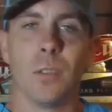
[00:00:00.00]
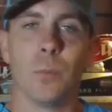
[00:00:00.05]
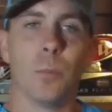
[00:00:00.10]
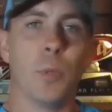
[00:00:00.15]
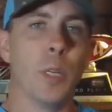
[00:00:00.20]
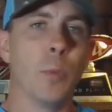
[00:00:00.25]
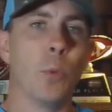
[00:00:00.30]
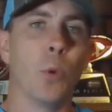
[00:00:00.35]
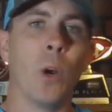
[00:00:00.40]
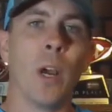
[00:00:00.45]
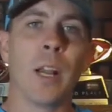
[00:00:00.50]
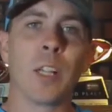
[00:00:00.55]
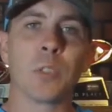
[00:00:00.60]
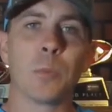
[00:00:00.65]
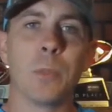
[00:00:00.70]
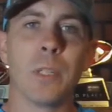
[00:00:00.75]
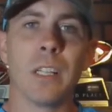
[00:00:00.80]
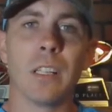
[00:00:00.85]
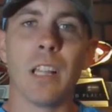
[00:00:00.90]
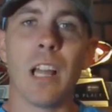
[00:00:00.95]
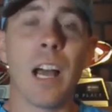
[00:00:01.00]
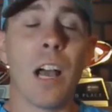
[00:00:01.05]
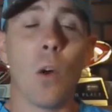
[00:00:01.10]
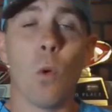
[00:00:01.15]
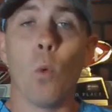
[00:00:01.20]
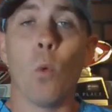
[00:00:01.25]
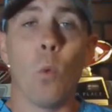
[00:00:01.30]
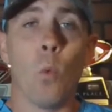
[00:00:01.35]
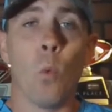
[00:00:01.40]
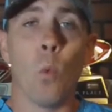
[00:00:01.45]
People ask me a
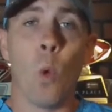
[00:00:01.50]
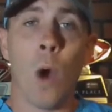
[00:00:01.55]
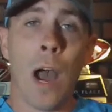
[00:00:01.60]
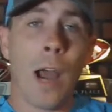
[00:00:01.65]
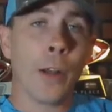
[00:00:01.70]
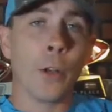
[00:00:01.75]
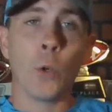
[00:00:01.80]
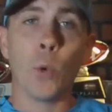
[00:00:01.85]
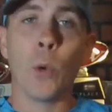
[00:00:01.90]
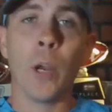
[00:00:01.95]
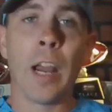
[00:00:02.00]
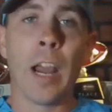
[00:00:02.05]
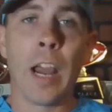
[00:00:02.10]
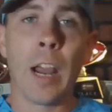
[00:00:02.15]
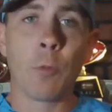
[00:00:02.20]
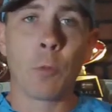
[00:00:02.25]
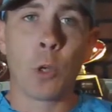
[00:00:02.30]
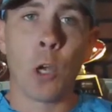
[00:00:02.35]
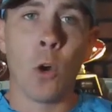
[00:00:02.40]
lot, why do we have